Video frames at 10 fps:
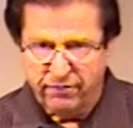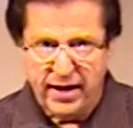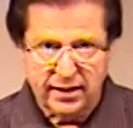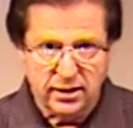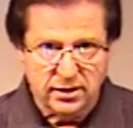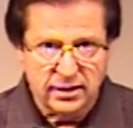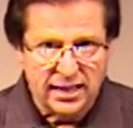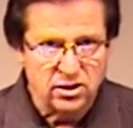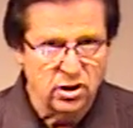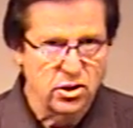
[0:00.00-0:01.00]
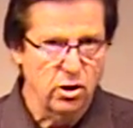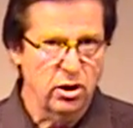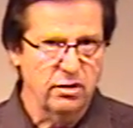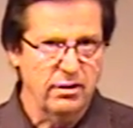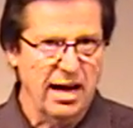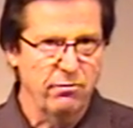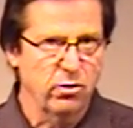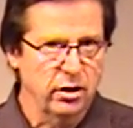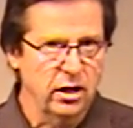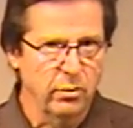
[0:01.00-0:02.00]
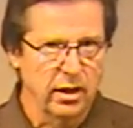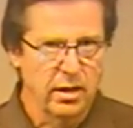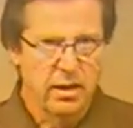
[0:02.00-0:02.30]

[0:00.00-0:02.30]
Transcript: fact that that's the journey of life we're on anyway.